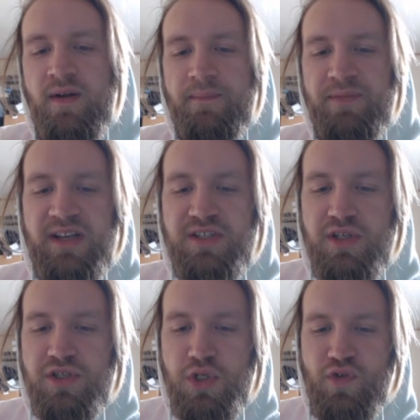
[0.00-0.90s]
Next, the
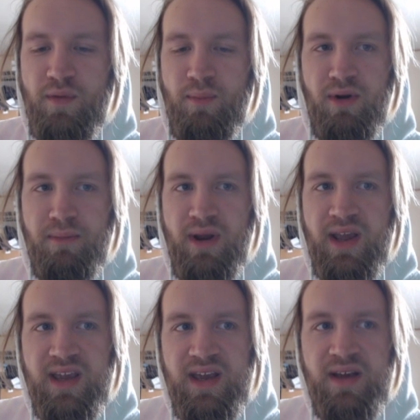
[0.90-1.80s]
Zeus for board
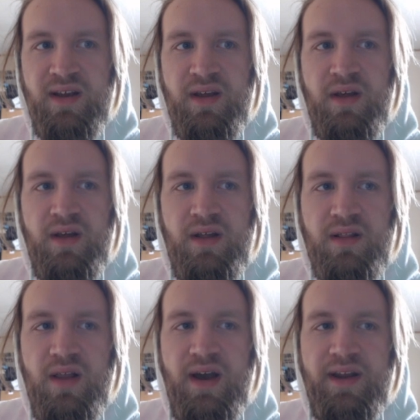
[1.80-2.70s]
breaking,
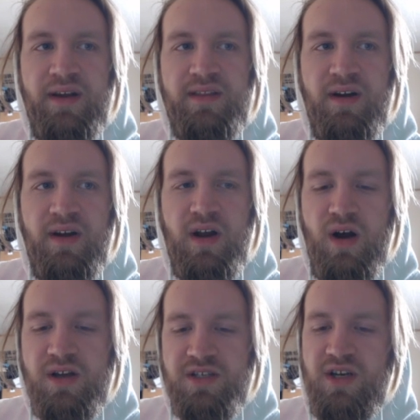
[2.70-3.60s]
Lina, Dark,
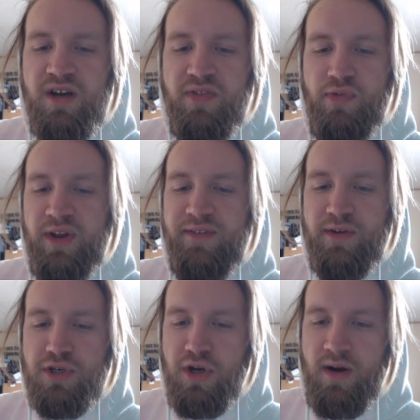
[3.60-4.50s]
Asa, 3
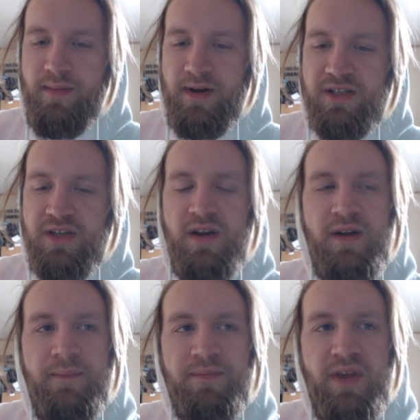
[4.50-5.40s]
different Charmers.
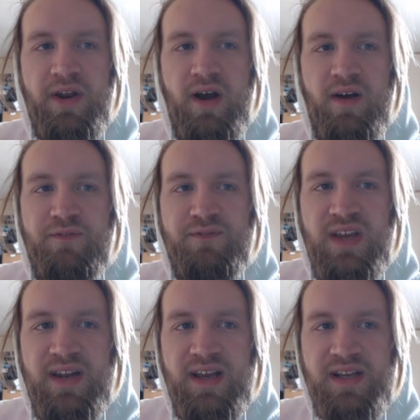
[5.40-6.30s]
Then
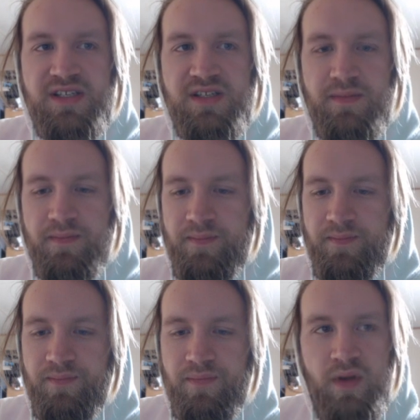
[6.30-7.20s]
Phoenix,
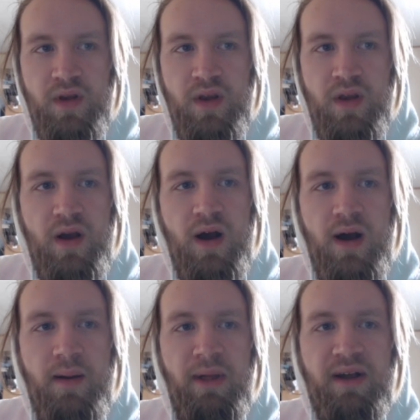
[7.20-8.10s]

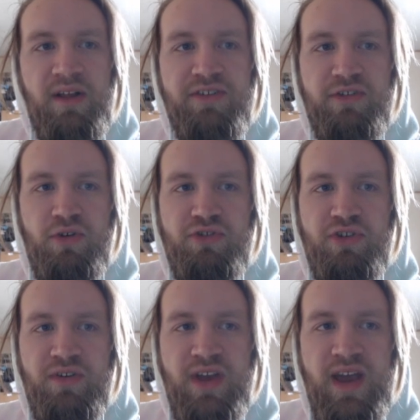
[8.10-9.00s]
Blackluster
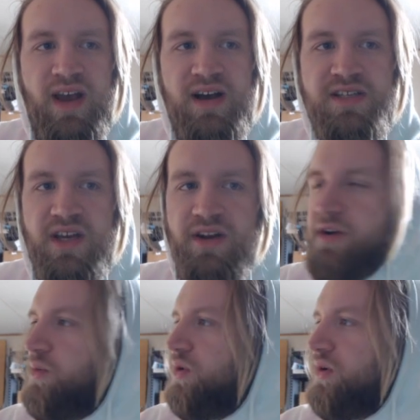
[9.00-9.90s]
Soldier of Chaos, and
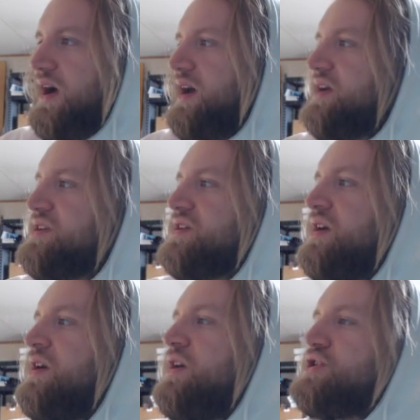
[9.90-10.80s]
Underworld Goddess.
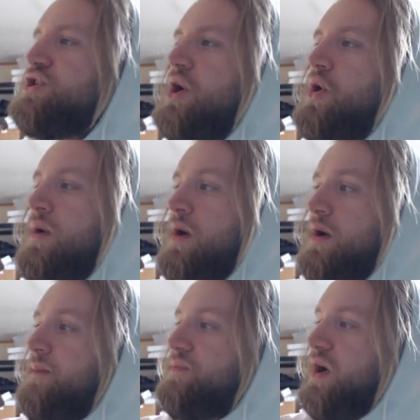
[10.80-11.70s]
So,
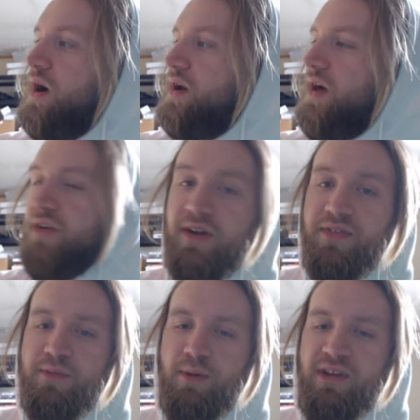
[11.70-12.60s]

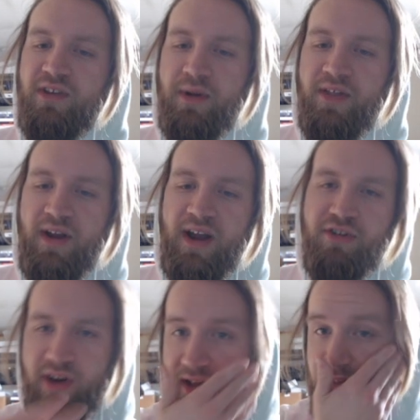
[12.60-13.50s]
this brings up another
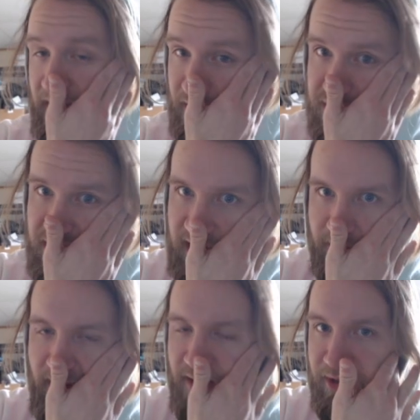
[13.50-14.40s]
extra deck thing I was thinking
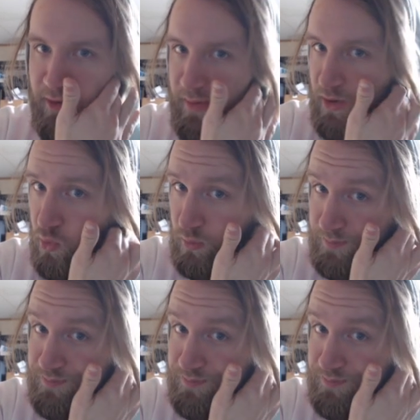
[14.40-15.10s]
about that could be cool.